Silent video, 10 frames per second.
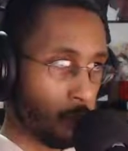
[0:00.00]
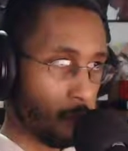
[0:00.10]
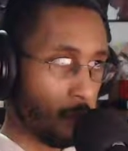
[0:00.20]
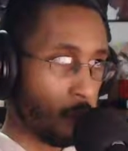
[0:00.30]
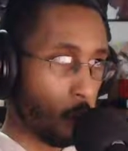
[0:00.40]

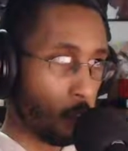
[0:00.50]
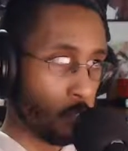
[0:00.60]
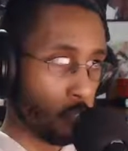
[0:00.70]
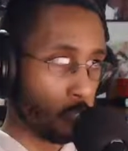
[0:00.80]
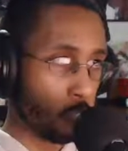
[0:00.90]

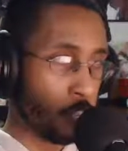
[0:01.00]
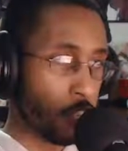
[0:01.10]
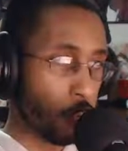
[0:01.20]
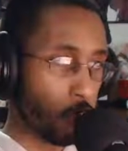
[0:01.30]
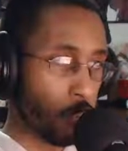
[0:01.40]
various
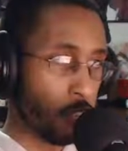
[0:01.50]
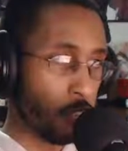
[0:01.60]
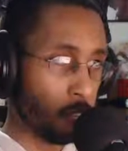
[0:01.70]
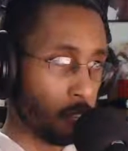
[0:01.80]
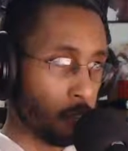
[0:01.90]
geek
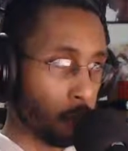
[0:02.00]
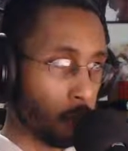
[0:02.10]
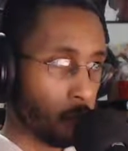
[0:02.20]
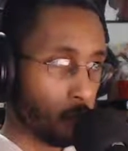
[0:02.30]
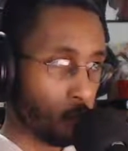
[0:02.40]
media
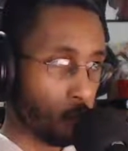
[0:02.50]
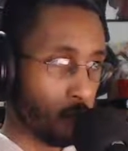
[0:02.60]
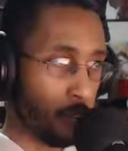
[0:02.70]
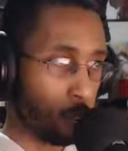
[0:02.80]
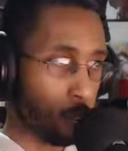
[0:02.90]

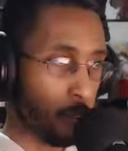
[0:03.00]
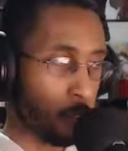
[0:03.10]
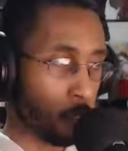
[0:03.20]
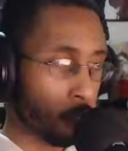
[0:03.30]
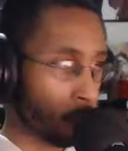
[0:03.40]
streaming
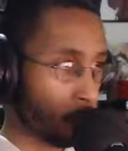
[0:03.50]
service.